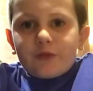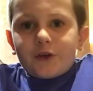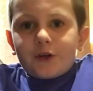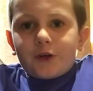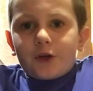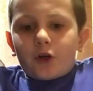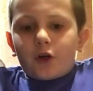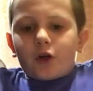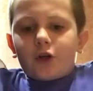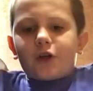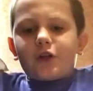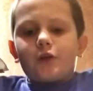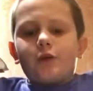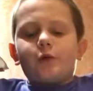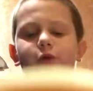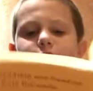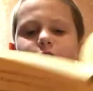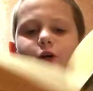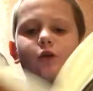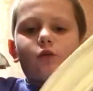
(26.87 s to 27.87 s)
All right, here
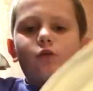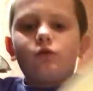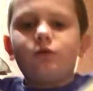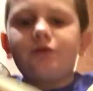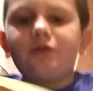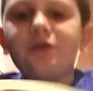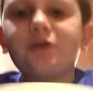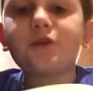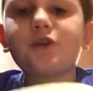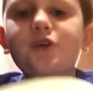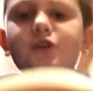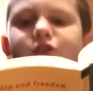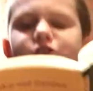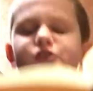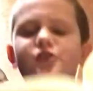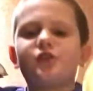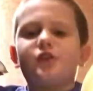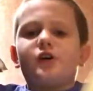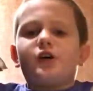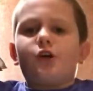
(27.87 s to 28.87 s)
we go.
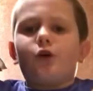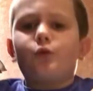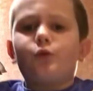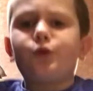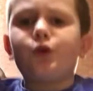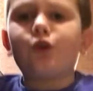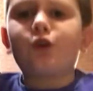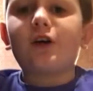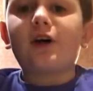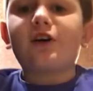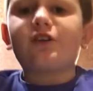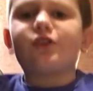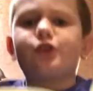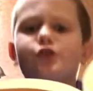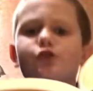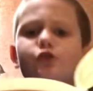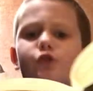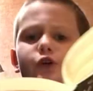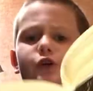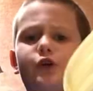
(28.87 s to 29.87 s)
I hope you guys
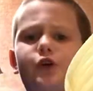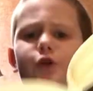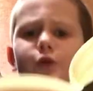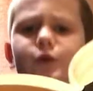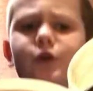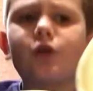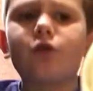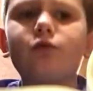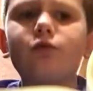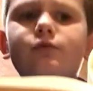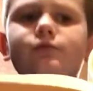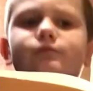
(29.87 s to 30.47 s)
enjoy. Here we go.